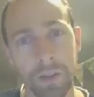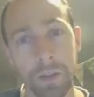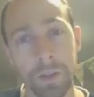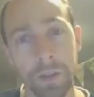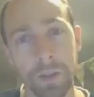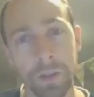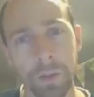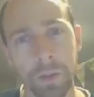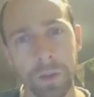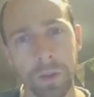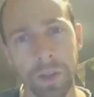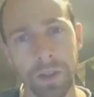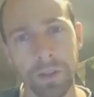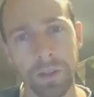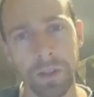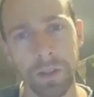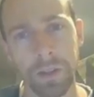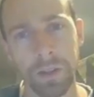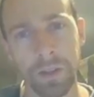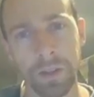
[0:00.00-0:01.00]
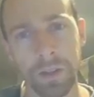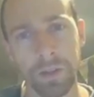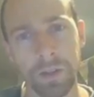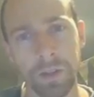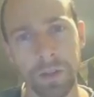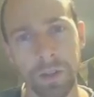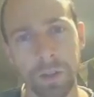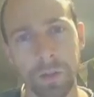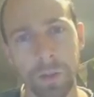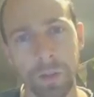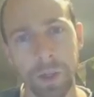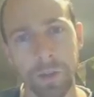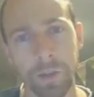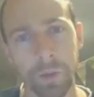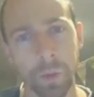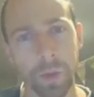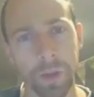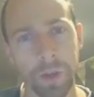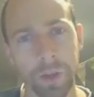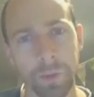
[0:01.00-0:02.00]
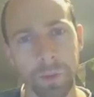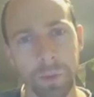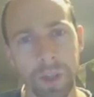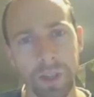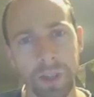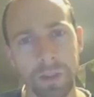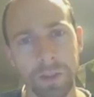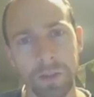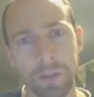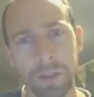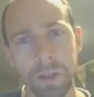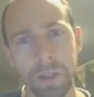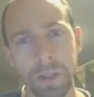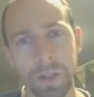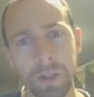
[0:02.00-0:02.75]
to do things. You can just choose whatever works best